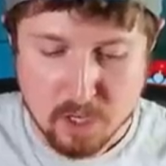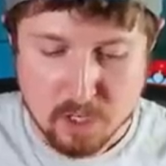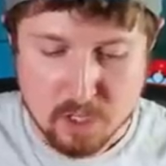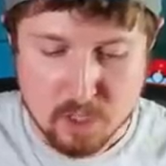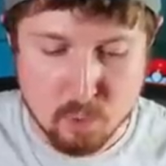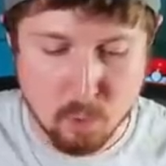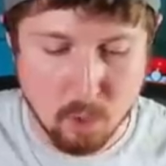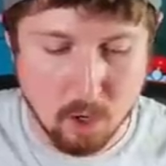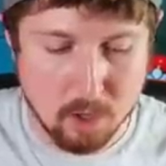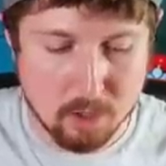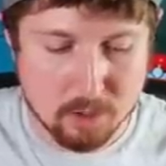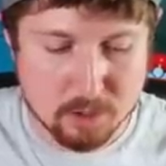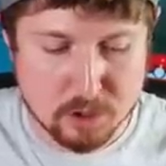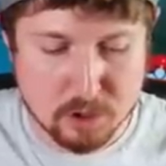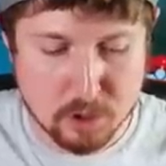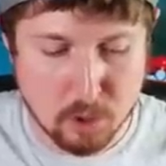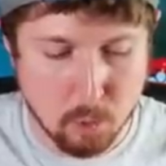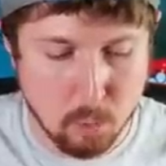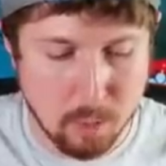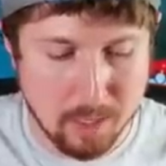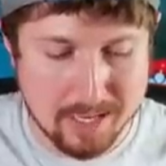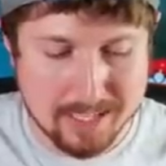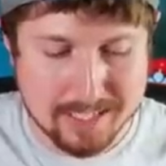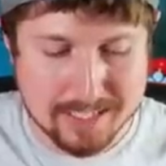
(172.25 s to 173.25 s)
You
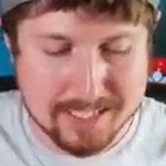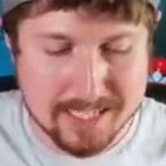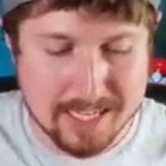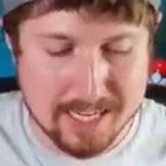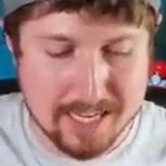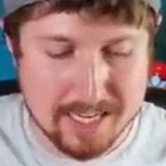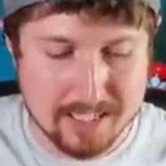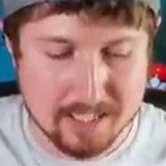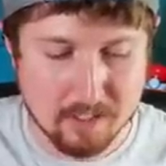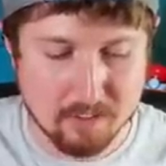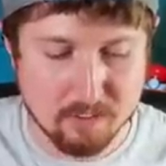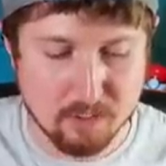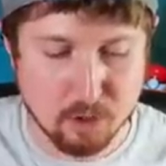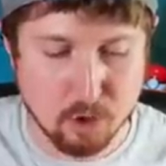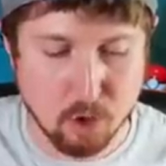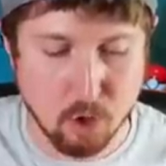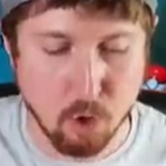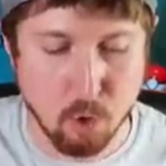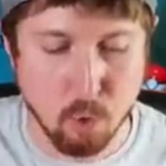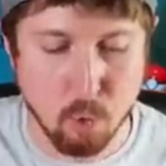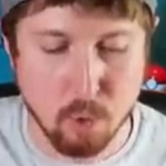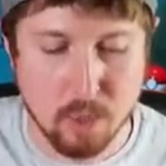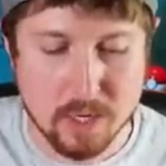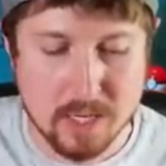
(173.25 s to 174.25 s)
also get the
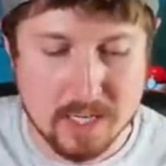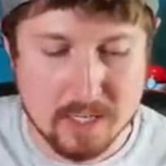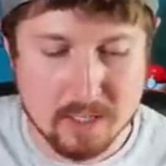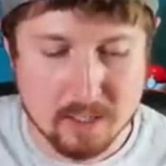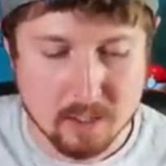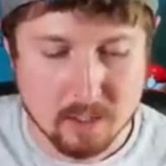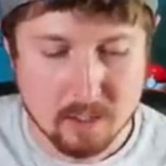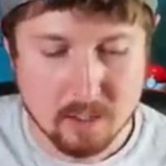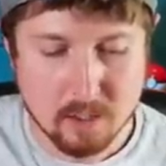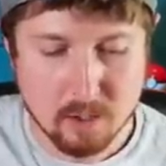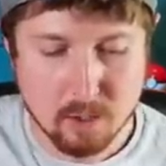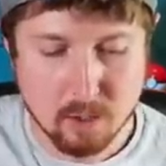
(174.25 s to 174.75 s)
coin.